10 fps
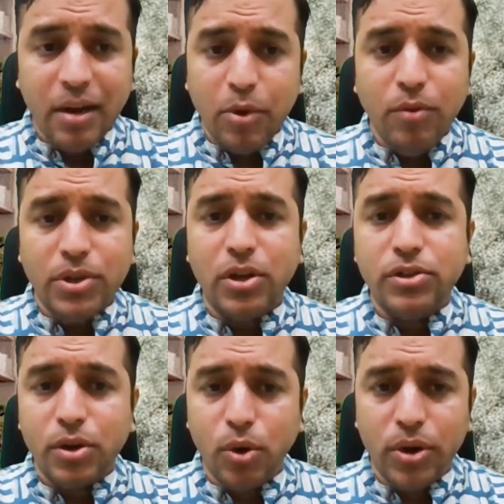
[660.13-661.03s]
above was
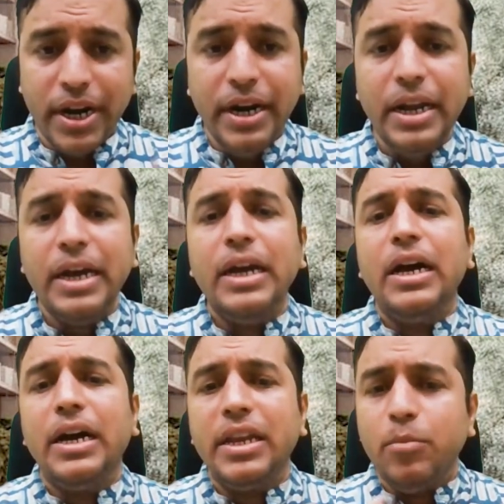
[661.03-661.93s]
also quoted
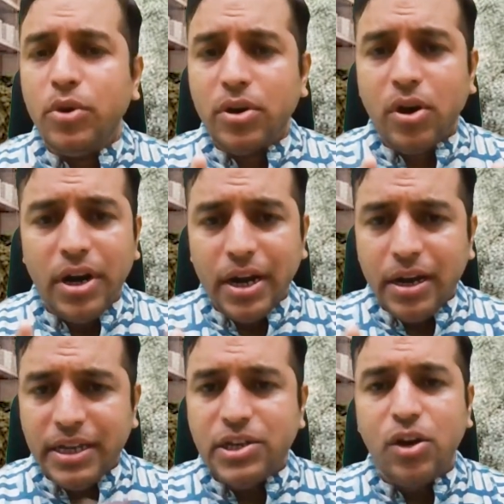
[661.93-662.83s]
in a book called
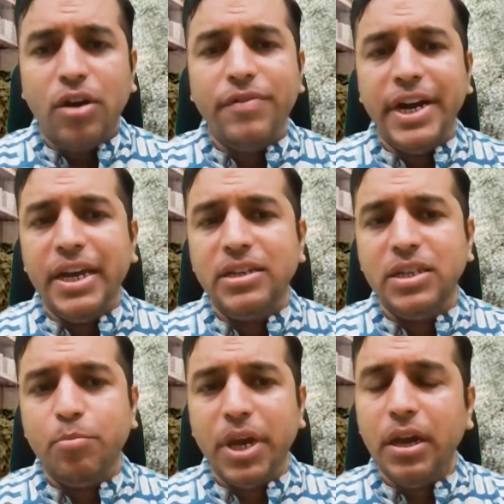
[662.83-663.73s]
History of Indian
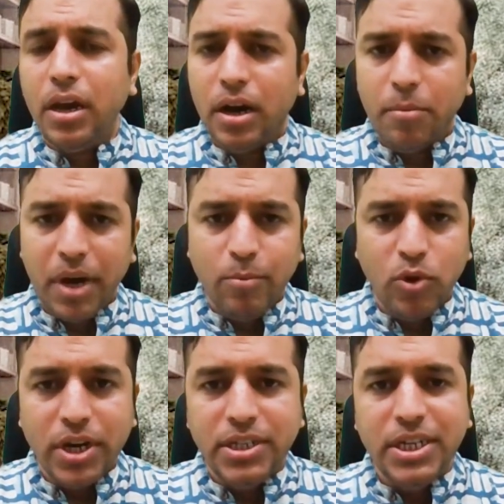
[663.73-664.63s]
Shipping by
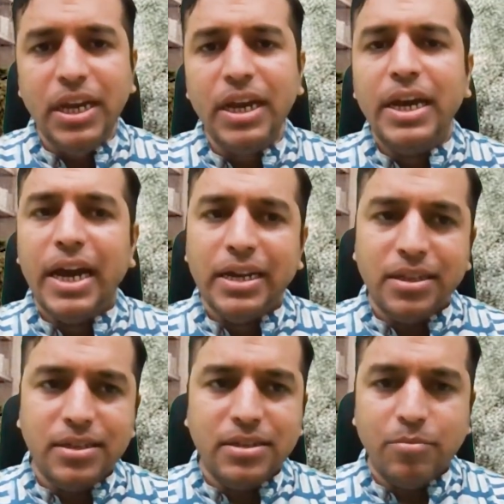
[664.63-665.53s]
Mukherjee, and
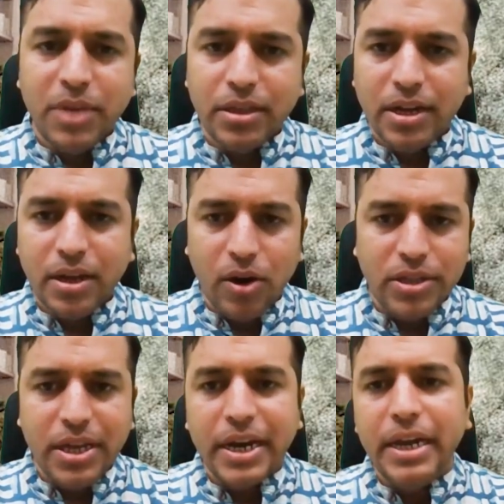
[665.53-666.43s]
this is something that the
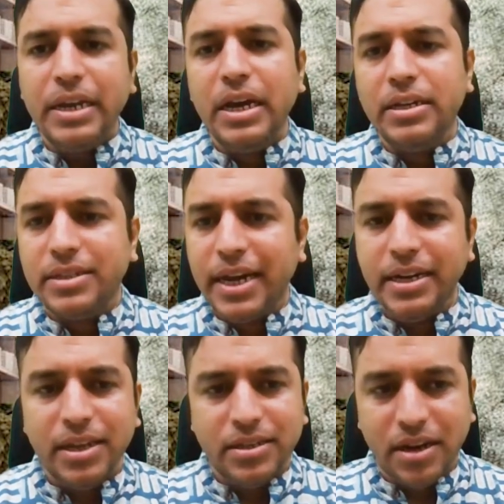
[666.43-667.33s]
author again
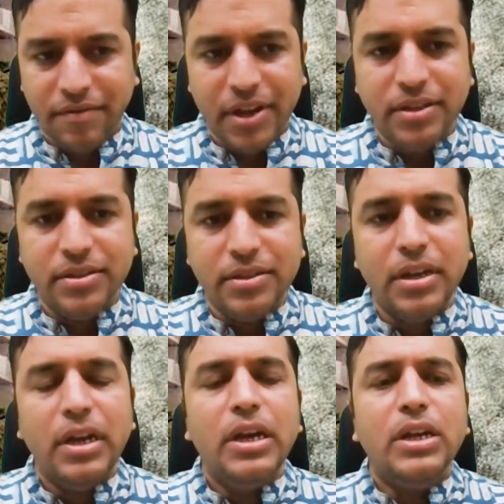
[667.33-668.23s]
cites as a reference.
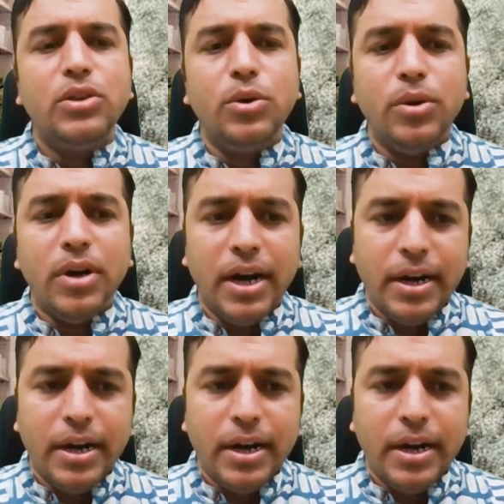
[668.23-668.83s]
So